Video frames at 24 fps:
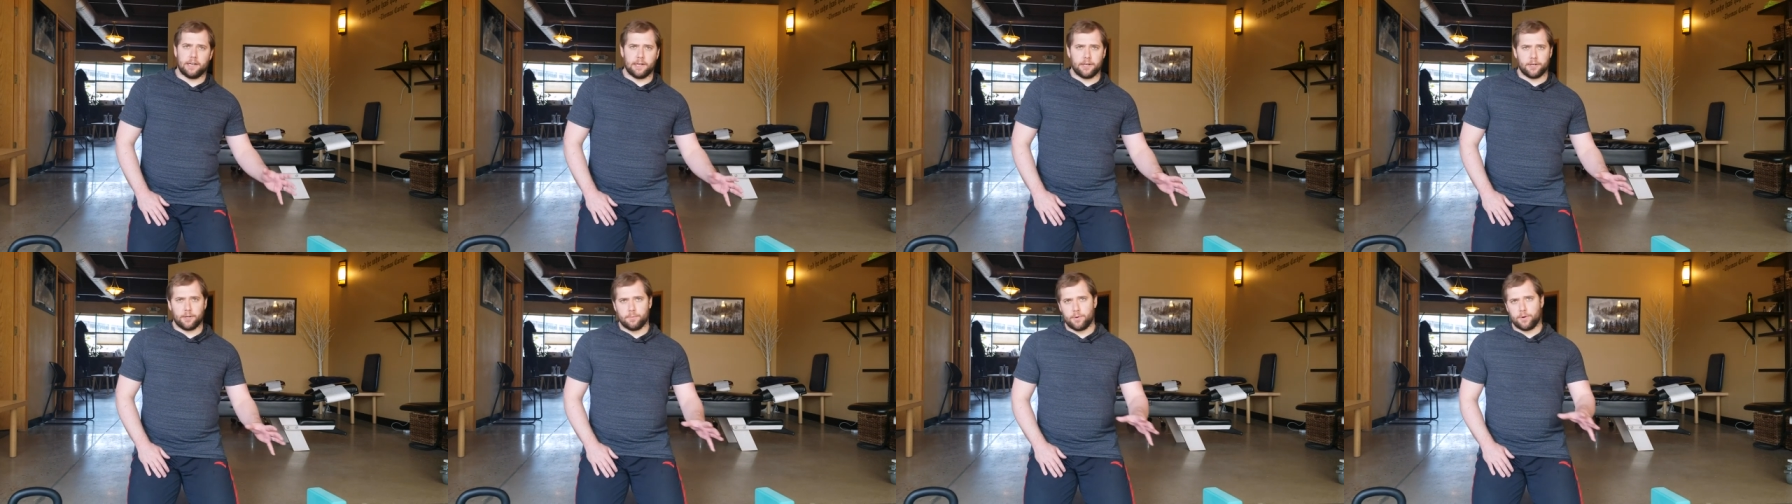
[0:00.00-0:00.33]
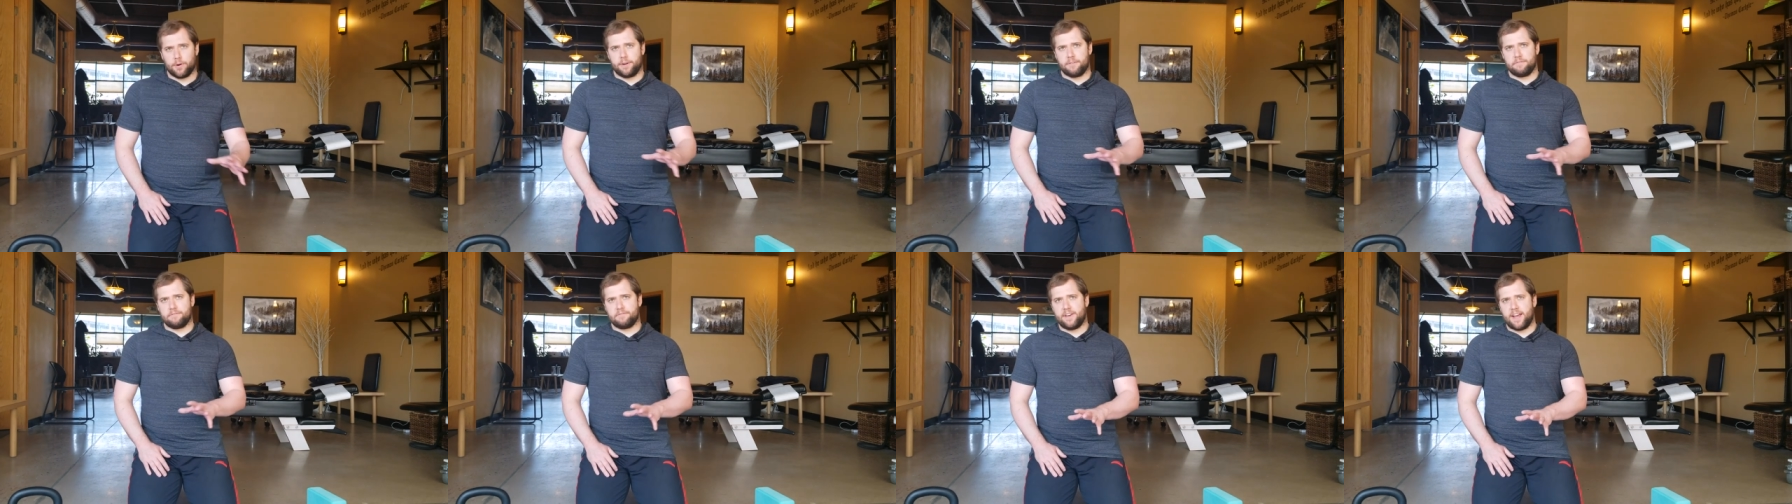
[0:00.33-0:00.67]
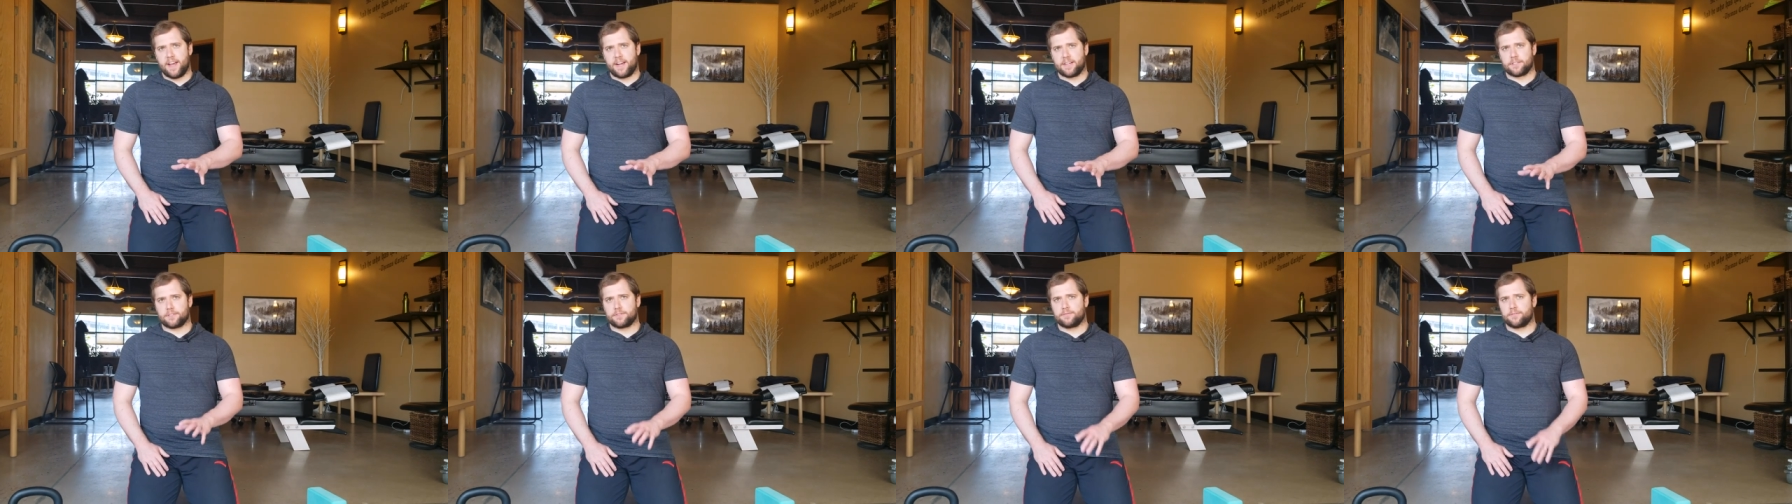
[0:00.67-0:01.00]
little more
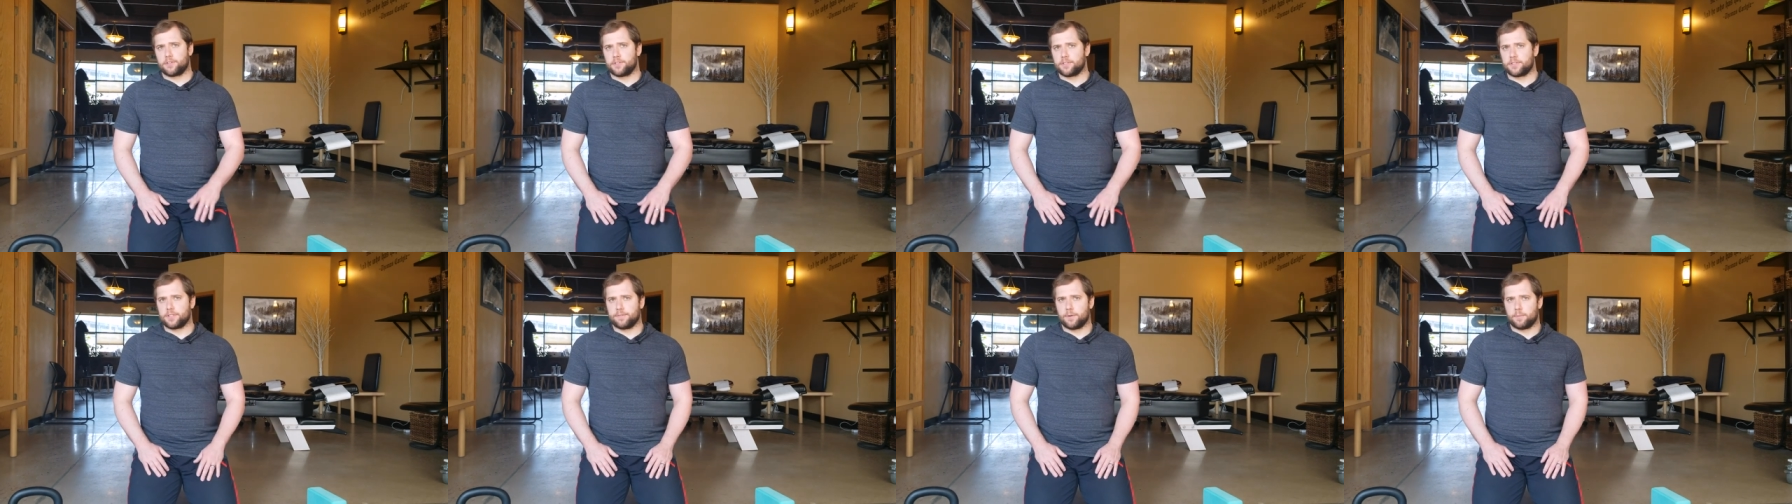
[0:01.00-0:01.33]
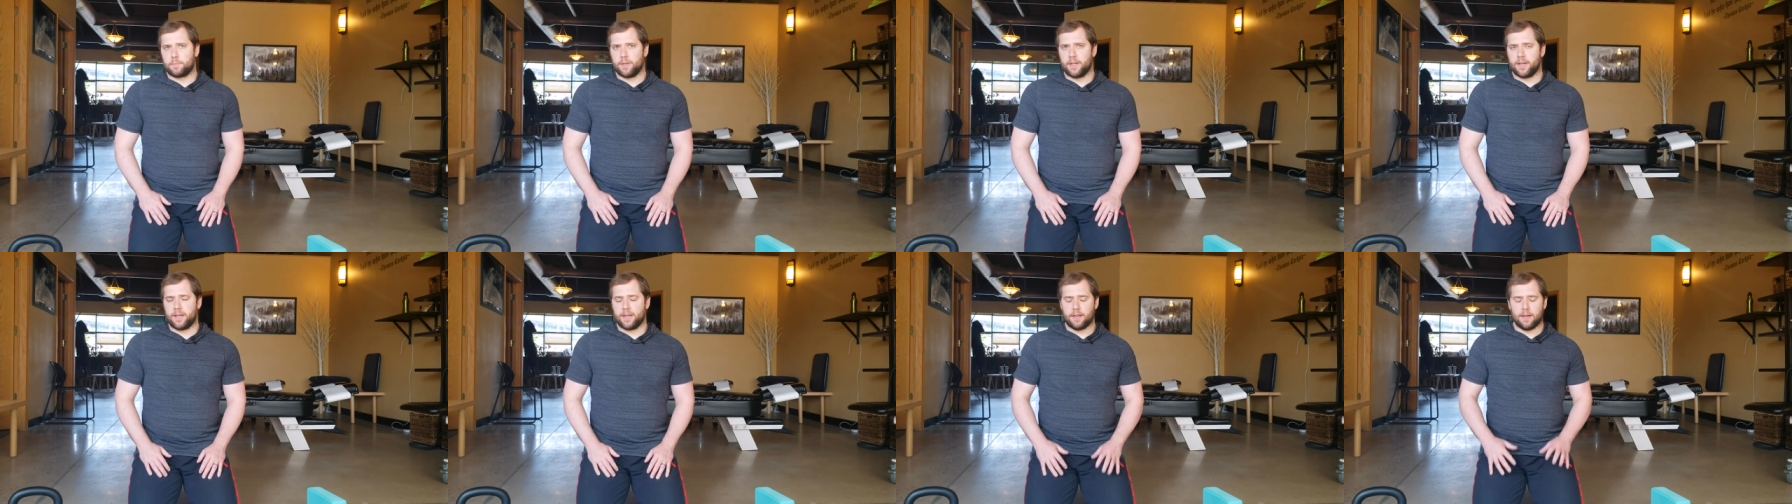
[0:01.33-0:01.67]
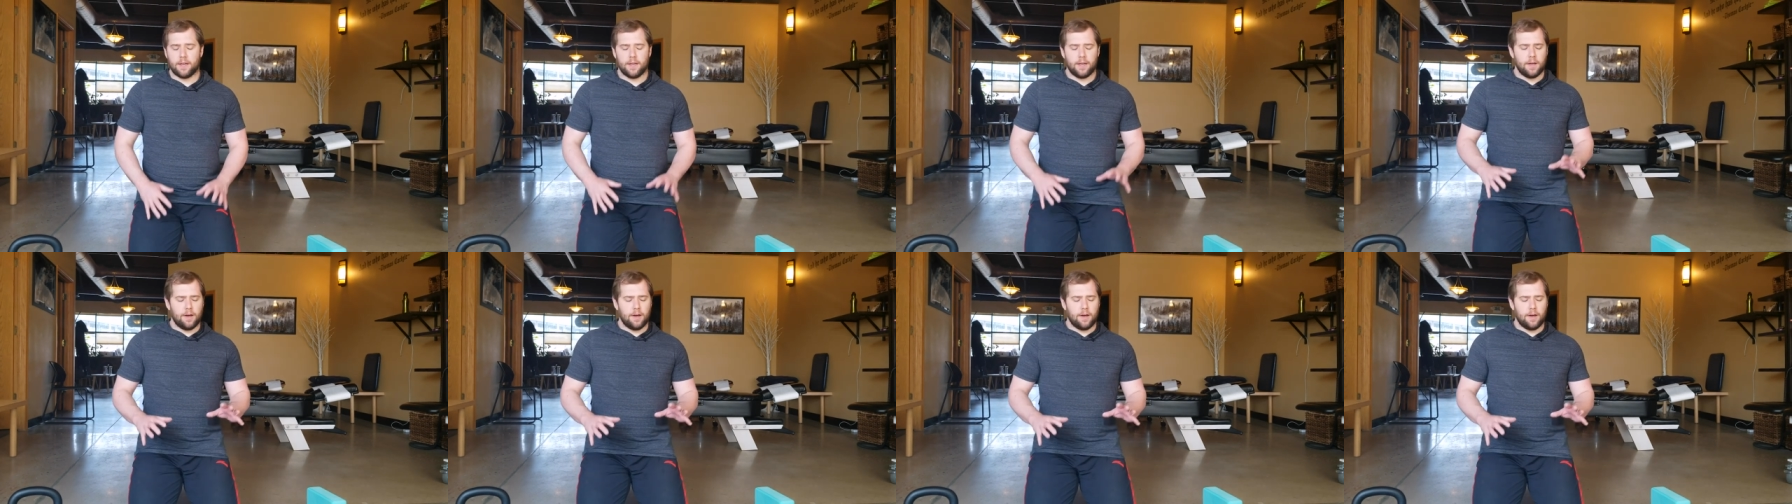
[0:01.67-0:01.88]
advanced version of a plank.